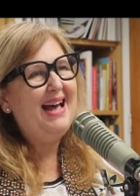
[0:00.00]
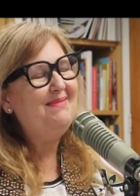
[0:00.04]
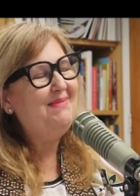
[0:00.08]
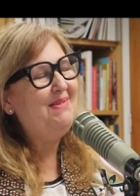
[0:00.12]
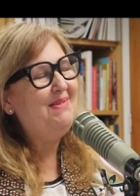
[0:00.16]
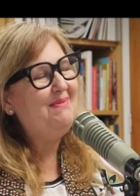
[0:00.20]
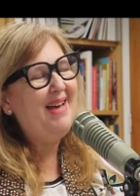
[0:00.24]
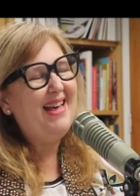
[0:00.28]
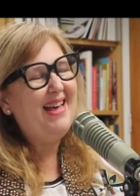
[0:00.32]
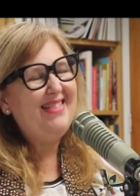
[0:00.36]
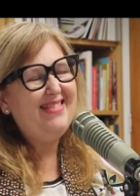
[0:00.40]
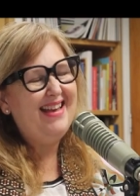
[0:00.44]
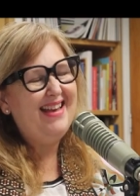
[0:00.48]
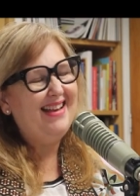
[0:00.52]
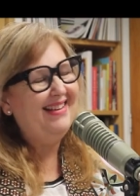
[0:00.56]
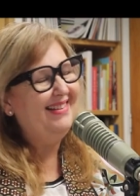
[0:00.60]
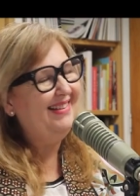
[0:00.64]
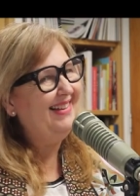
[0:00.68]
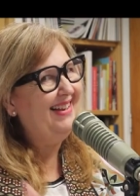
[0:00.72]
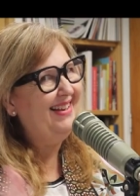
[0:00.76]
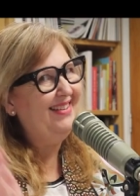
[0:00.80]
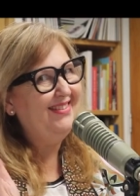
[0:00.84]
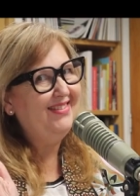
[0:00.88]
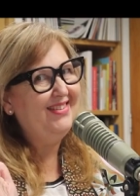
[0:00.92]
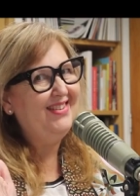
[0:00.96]
I'm a mother.
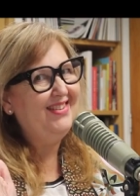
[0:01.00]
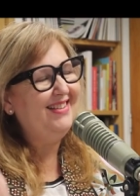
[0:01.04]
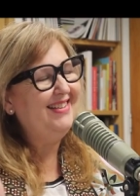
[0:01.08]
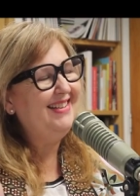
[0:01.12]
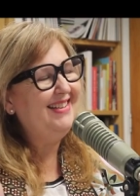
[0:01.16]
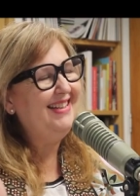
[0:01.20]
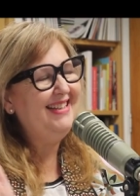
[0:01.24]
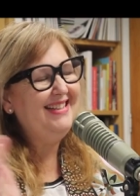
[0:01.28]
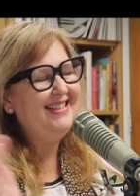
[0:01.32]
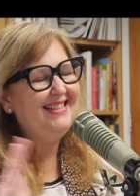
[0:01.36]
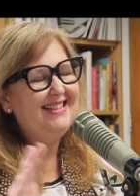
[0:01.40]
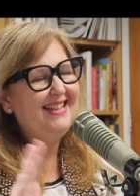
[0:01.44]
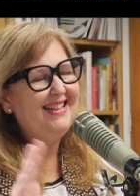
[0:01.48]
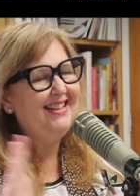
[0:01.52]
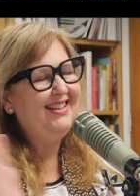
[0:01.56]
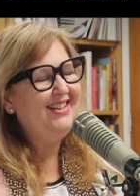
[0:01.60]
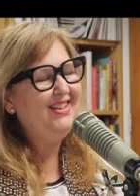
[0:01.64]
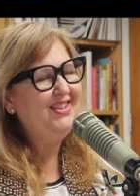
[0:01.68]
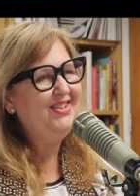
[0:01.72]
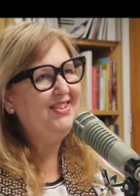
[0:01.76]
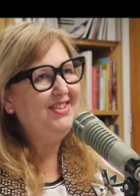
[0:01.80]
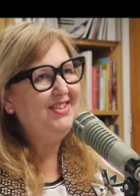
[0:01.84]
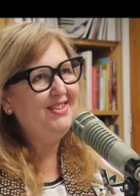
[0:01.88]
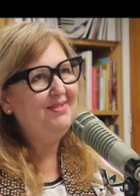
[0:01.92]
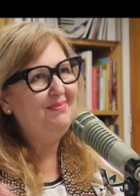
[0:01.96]
I've got kids. I
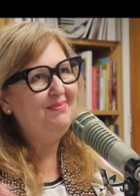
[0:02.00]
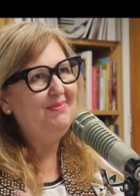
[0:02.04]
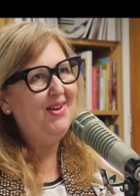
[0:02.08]
learn to